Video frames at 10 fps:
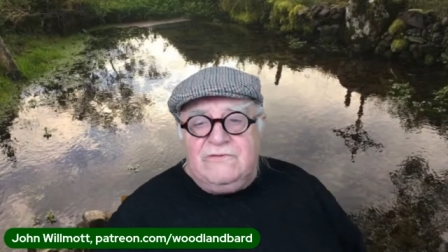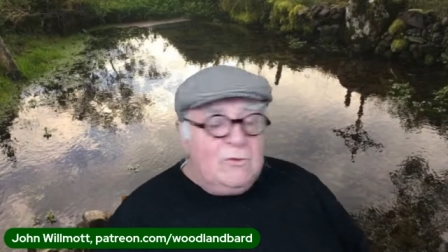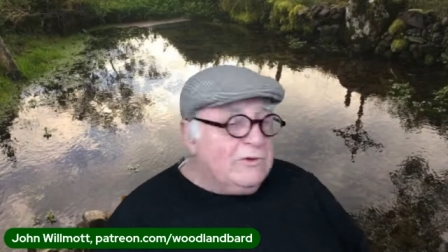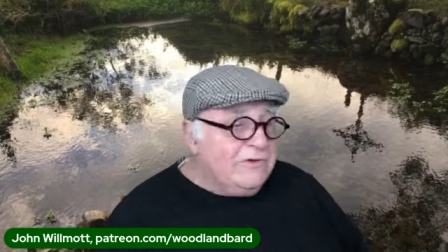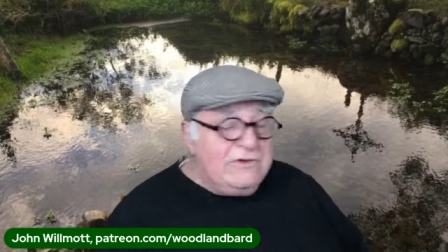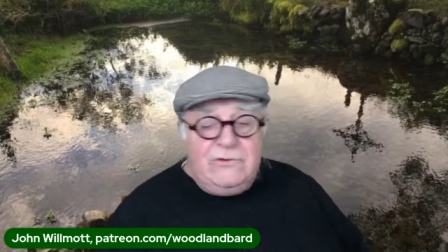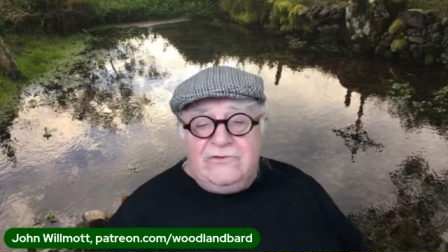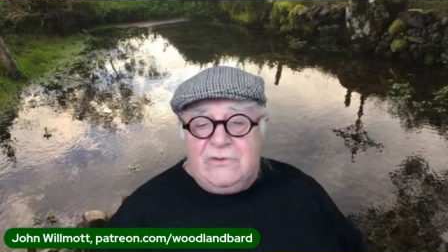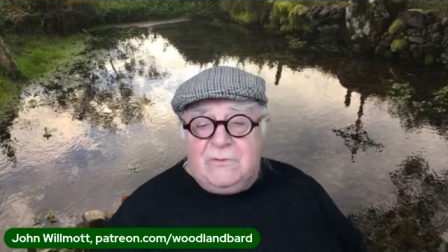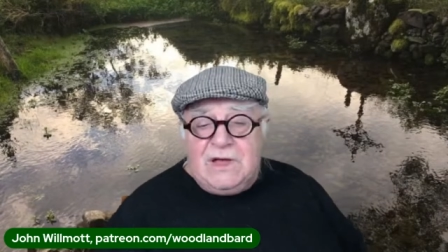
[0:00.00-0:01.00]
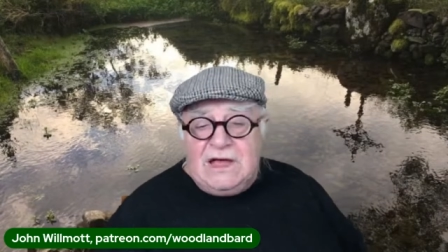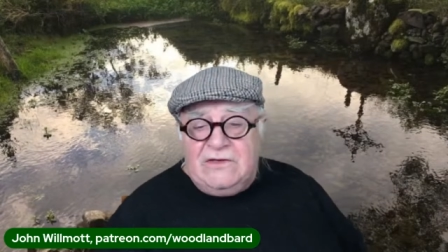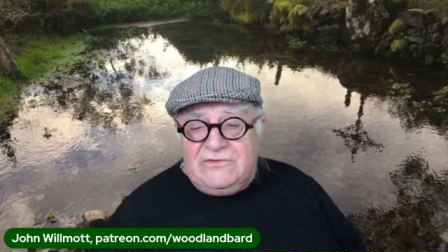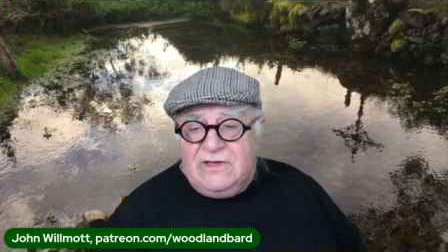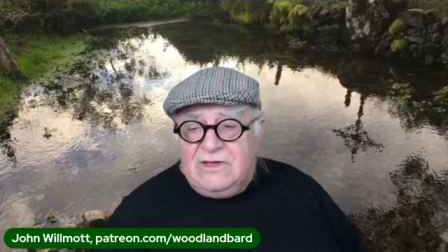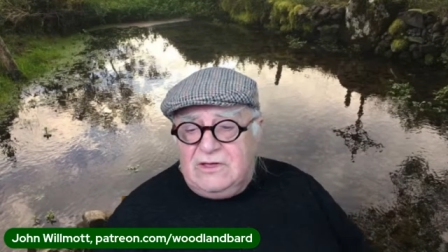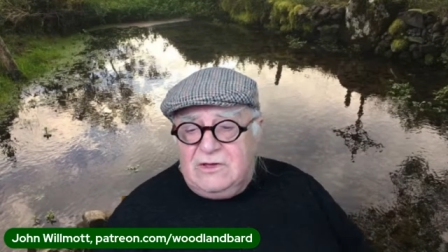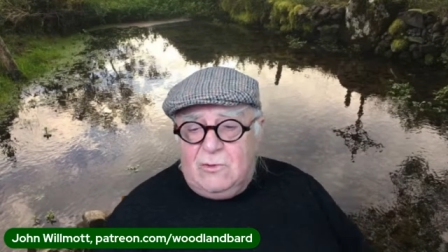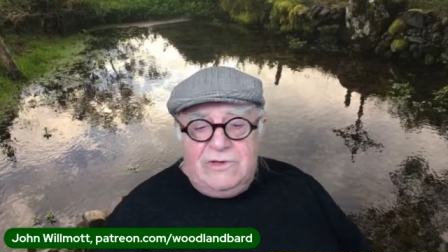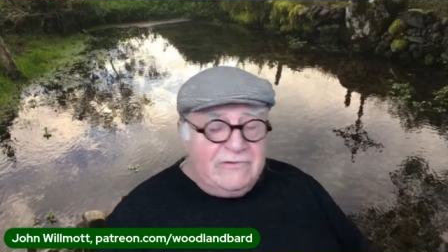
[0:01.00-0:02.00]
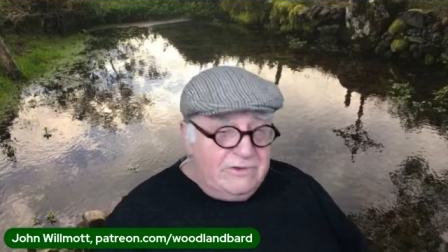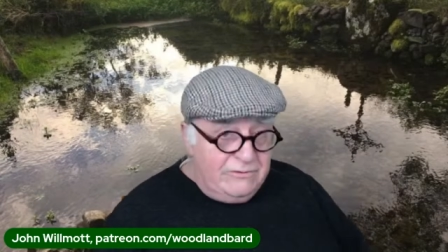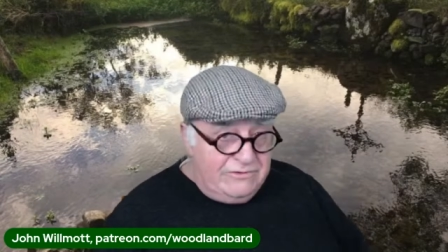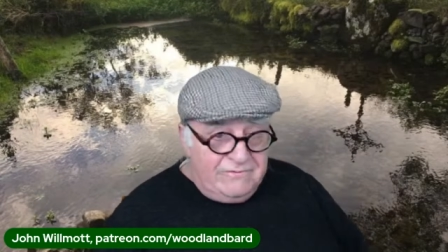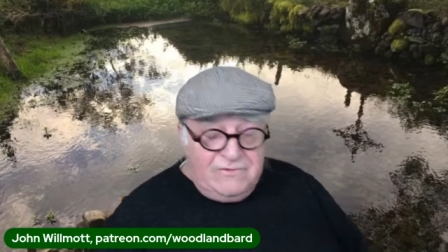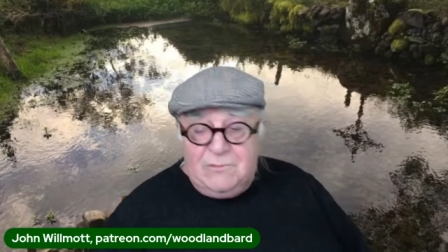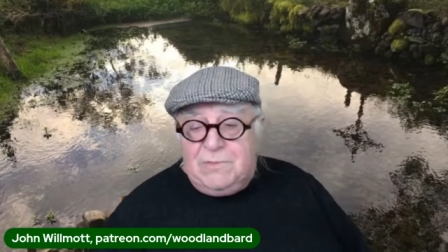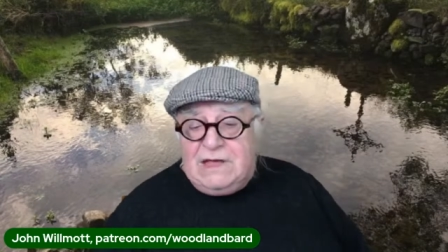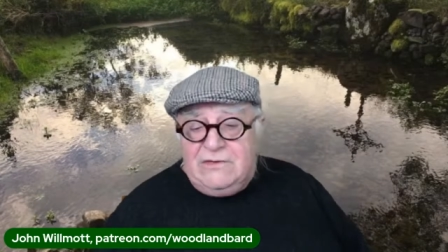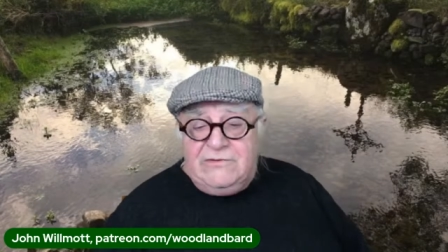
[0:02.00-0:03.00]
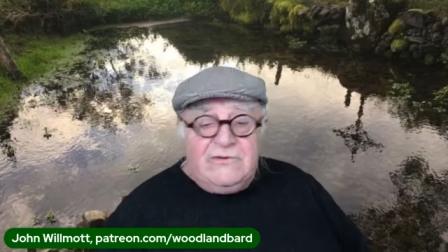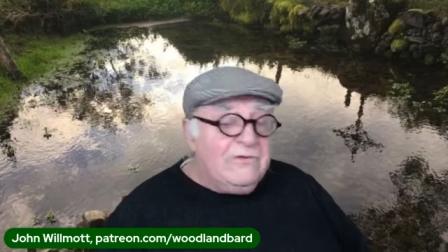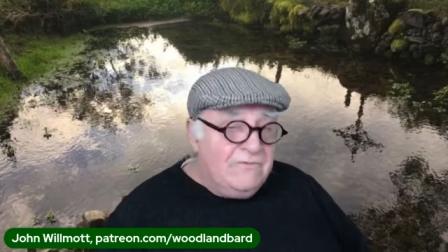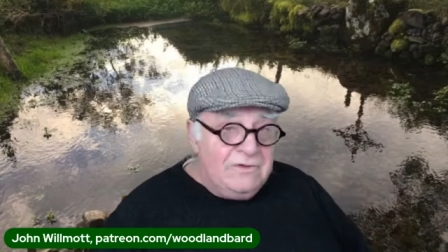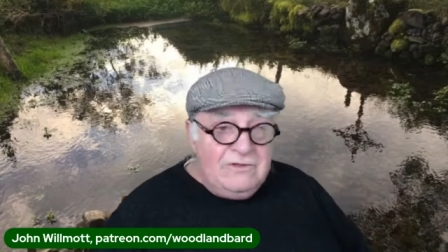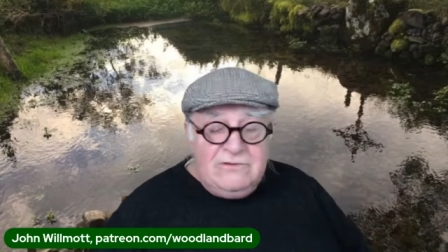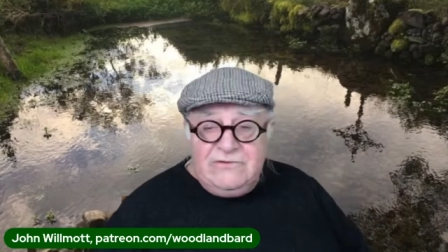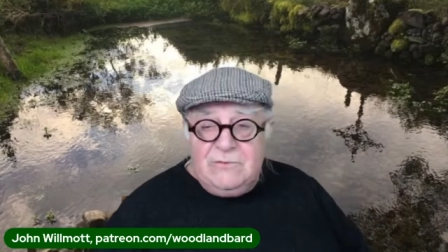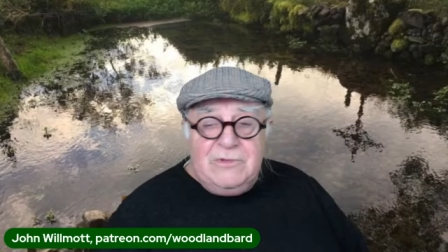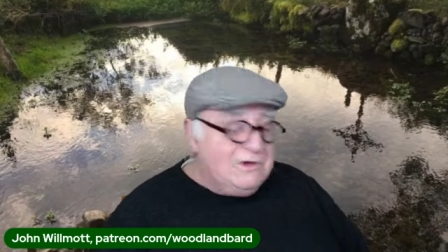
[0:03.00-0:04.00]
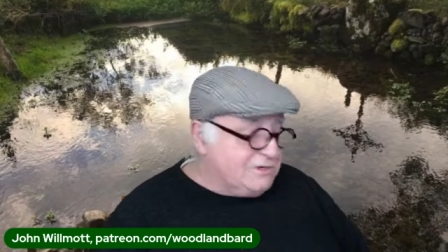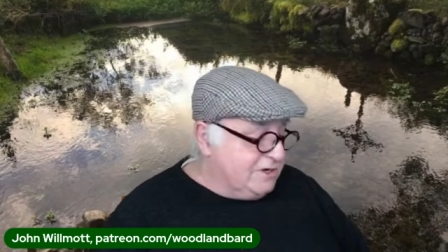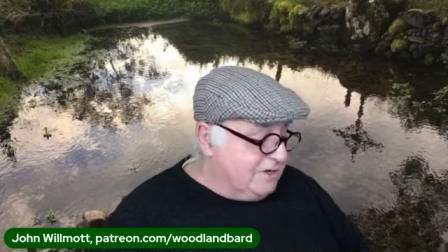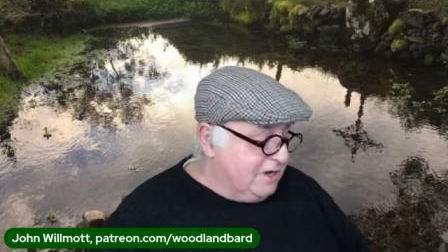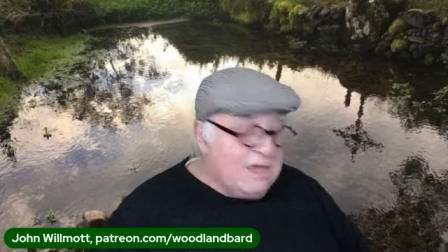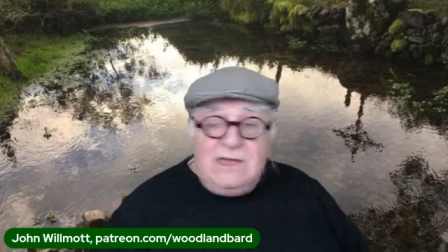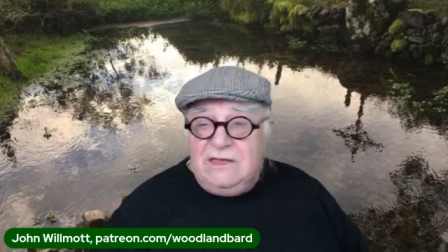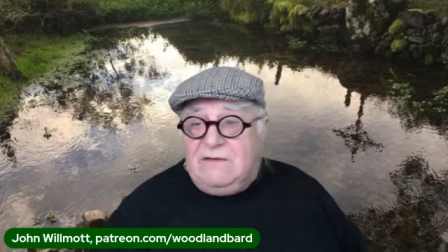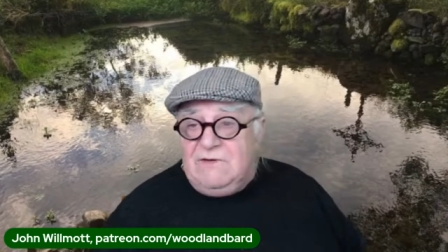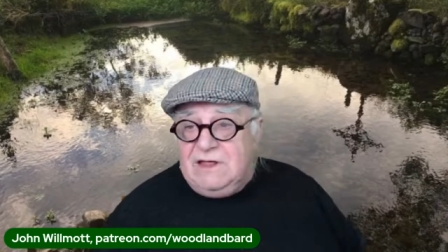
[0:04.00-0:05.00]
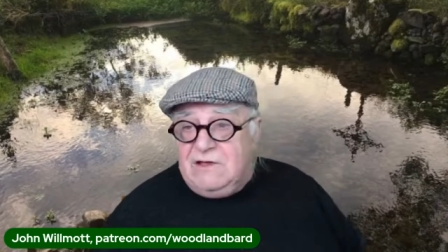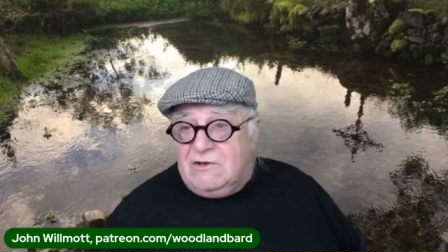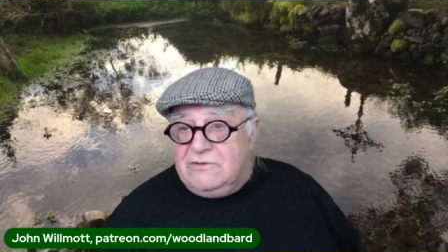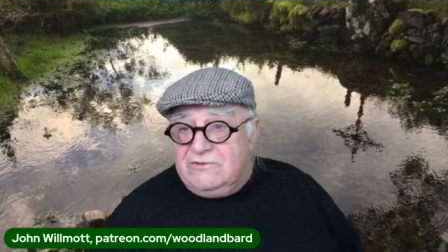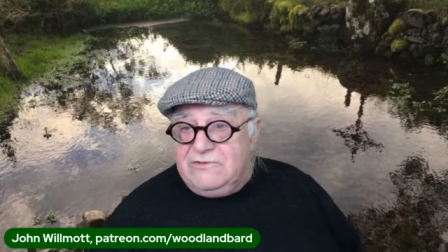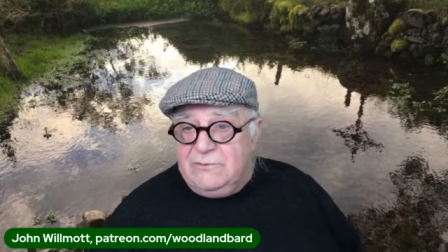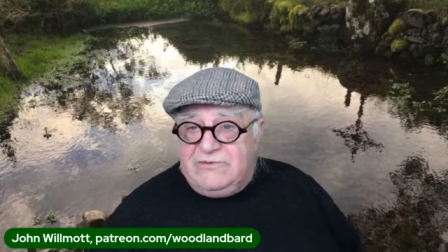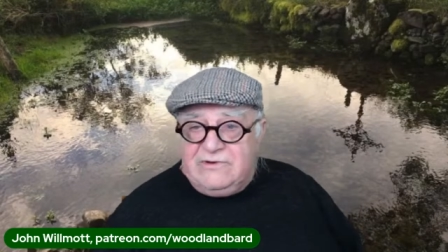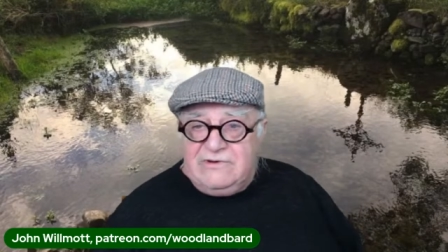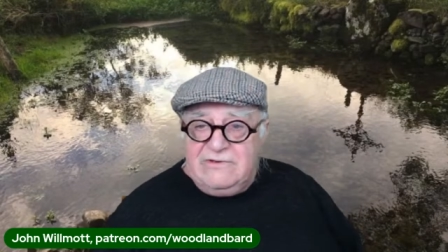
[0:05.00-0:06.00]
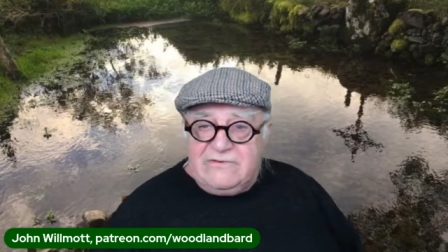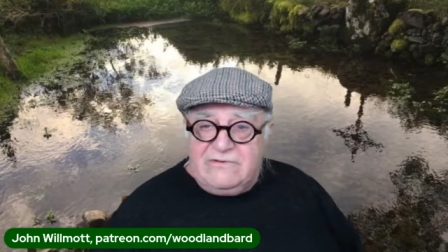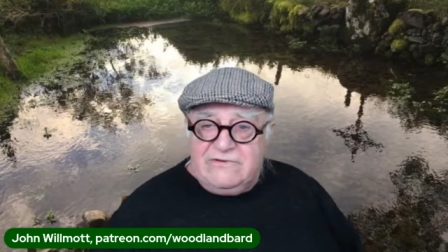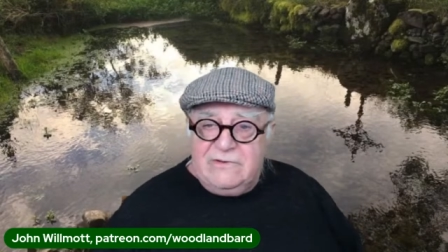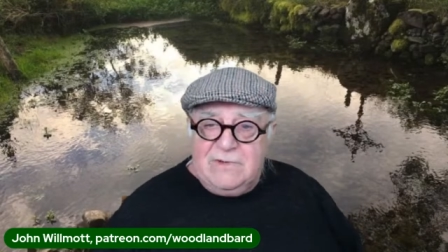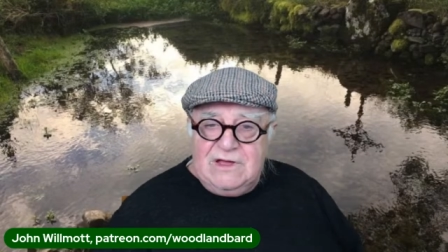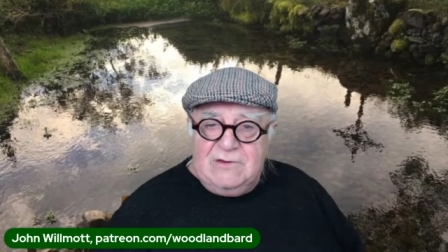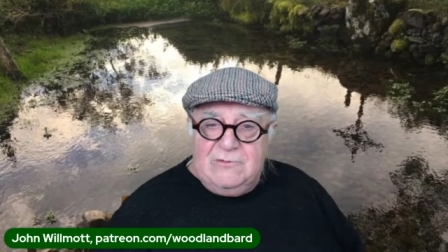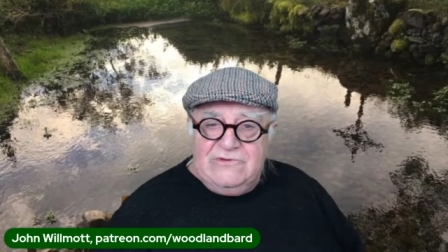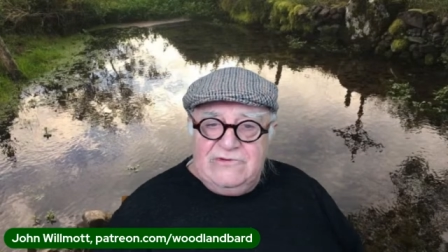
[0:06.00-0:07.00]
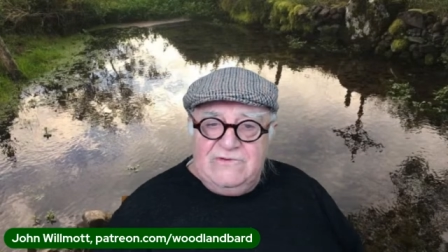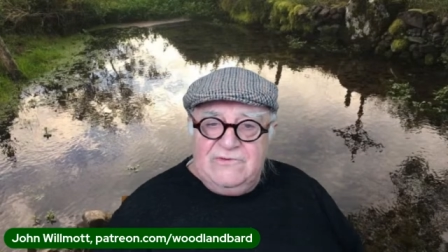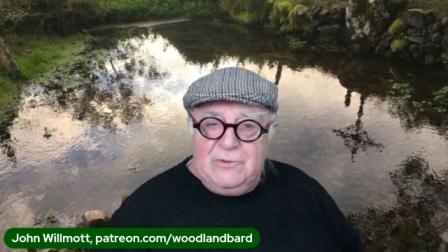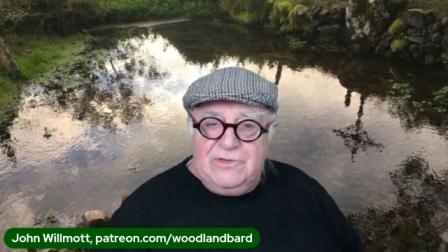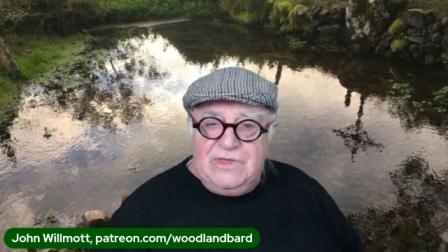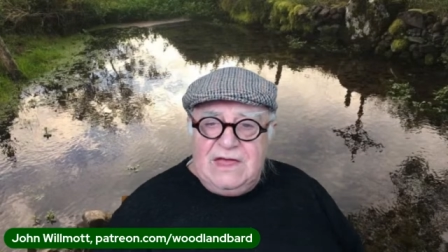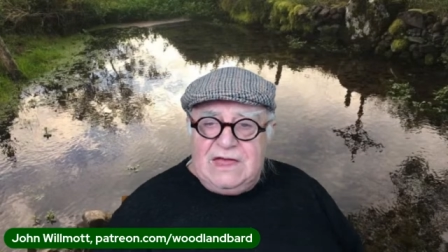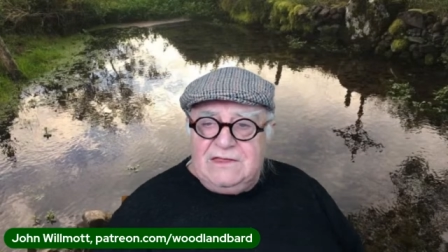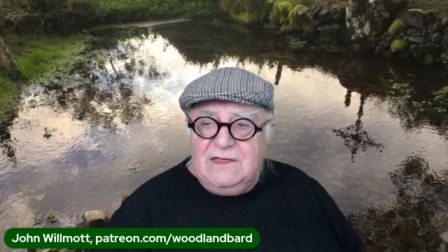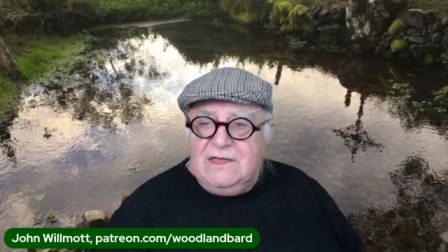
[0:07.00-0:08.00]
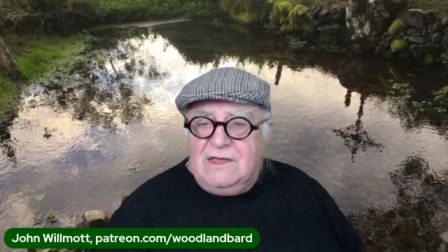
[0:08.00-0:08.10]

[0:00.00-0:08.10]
If you wanted to use the baths, whether it was the foot baths or the full submersion, you definitely got to do some serious crossing palm with silver with that.